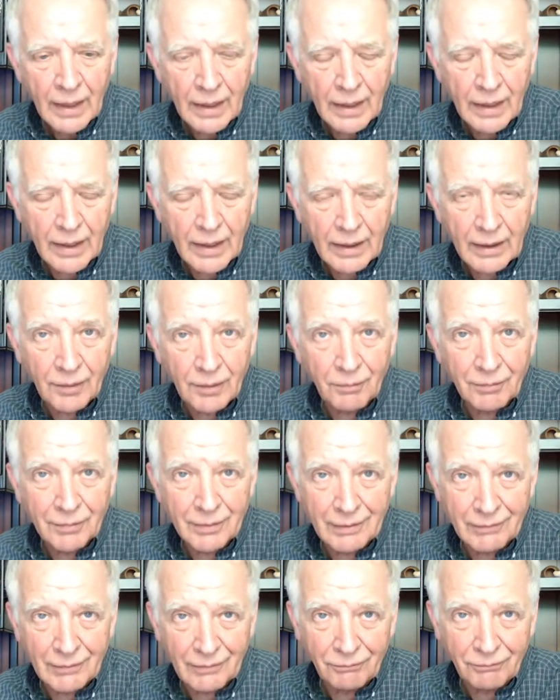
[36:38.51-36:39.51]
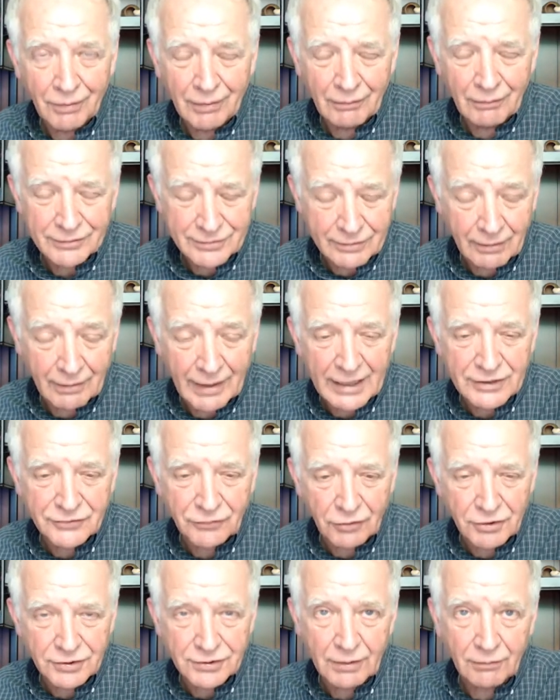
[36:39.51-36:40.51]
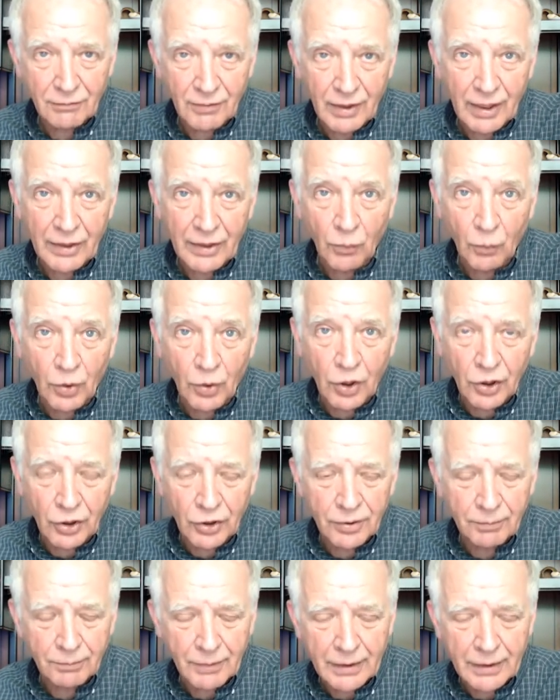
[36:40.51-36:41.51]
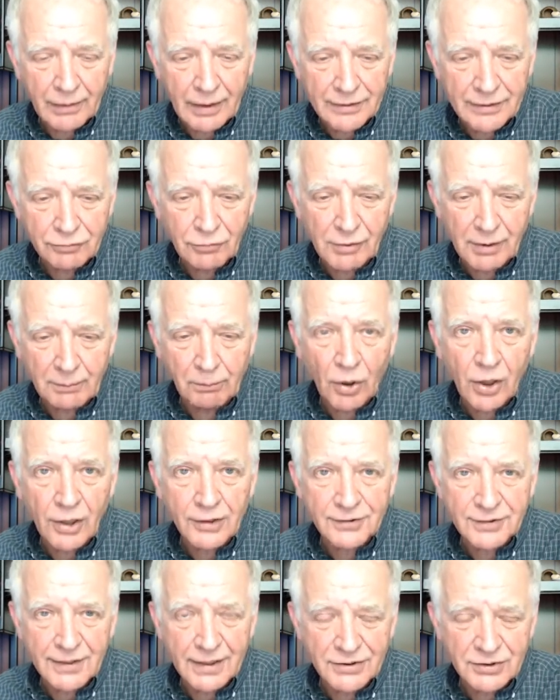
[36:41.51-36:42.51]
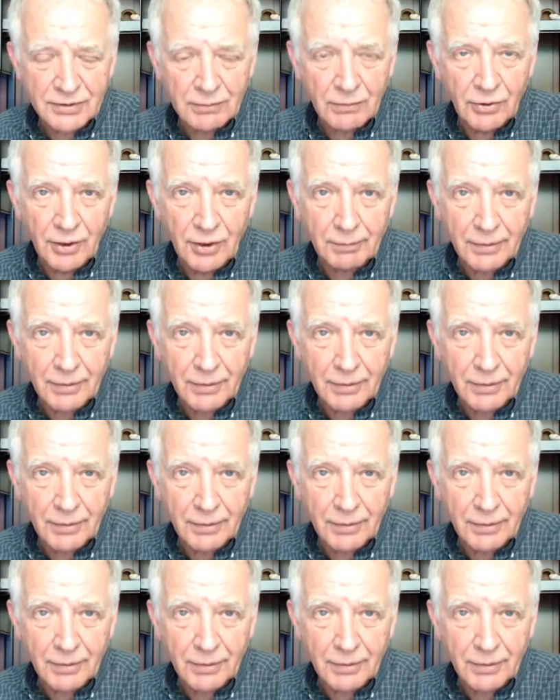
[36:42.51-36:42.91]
Uh, it was the last verse. Of, it worked, but that's really Paul's testimony.